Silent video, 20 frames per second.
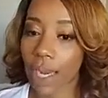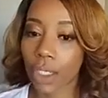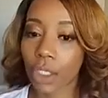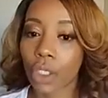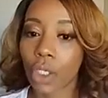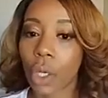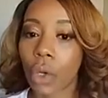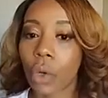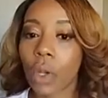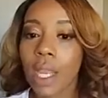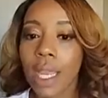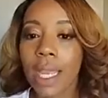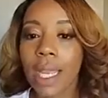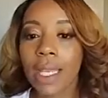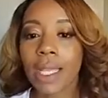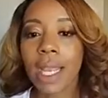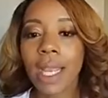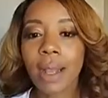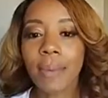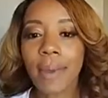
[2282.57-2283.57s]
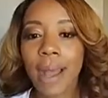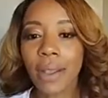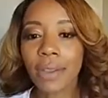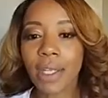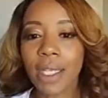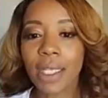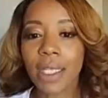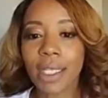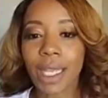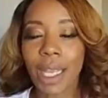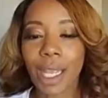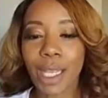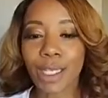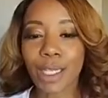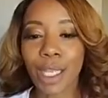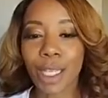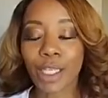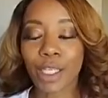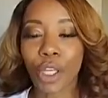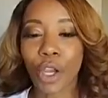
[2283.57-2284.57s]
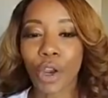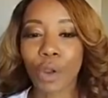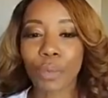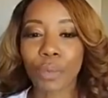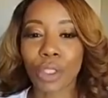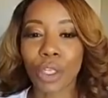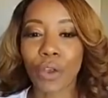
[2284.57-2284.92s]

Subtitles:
So think about these things in terms